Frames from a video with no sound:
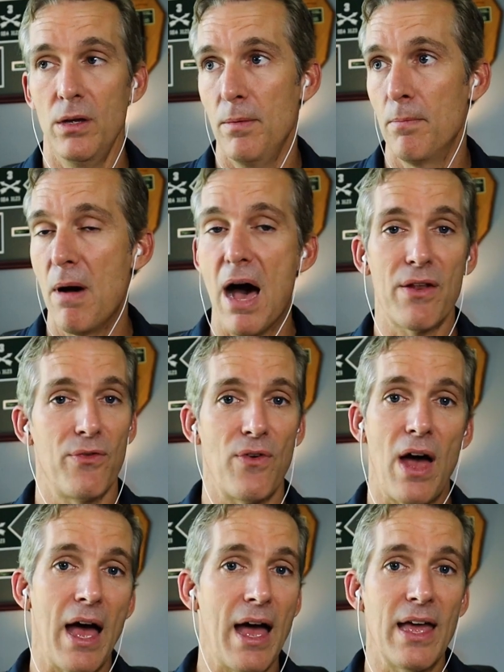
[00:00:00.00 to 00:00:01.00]

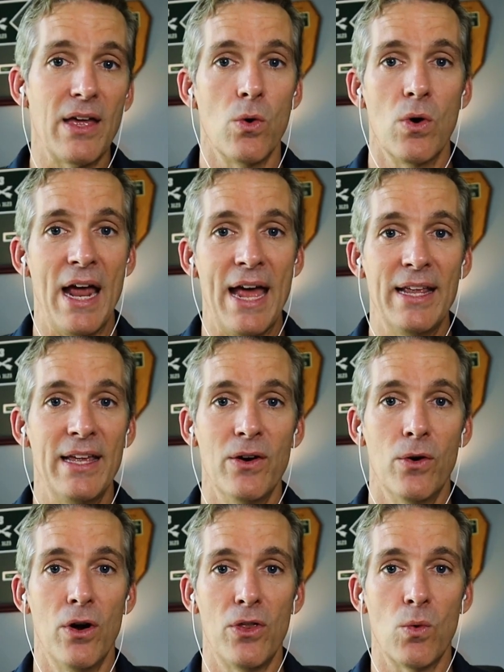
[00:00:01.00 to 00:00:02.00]
modify or edit
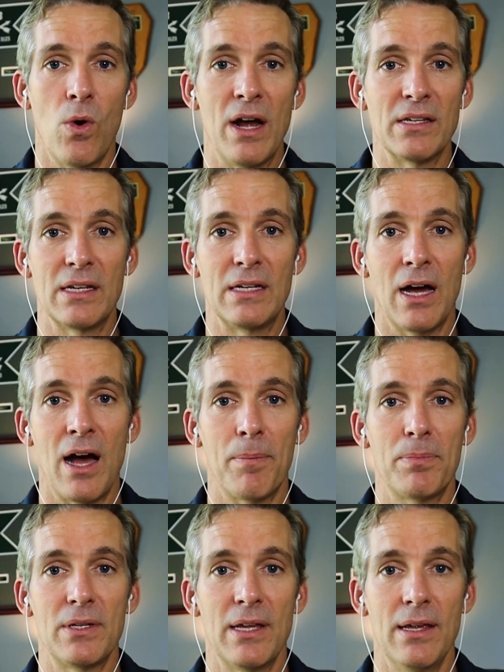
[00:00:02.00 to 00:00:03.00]
or otherwise
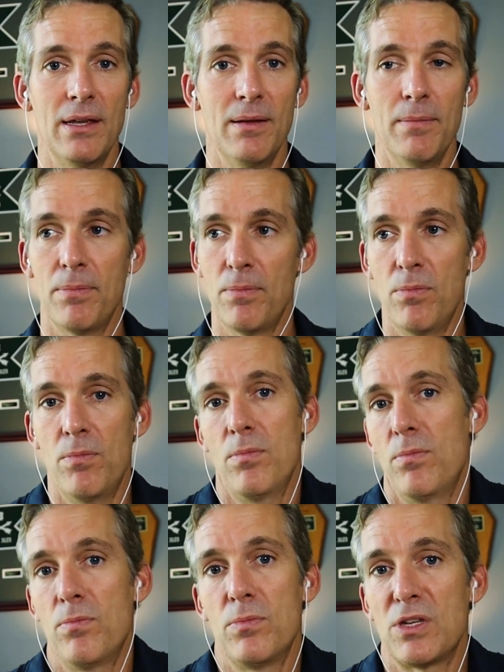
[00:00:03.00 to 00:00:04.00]
adopt
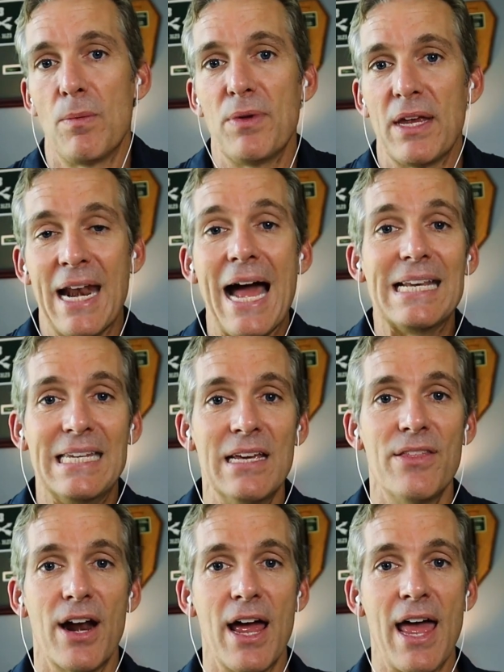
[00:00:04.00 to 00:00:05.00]
an idea
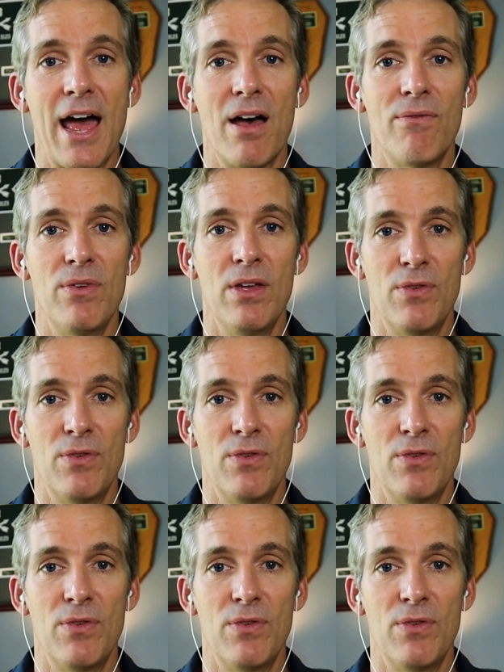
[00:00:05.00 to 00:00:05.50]
that I have, if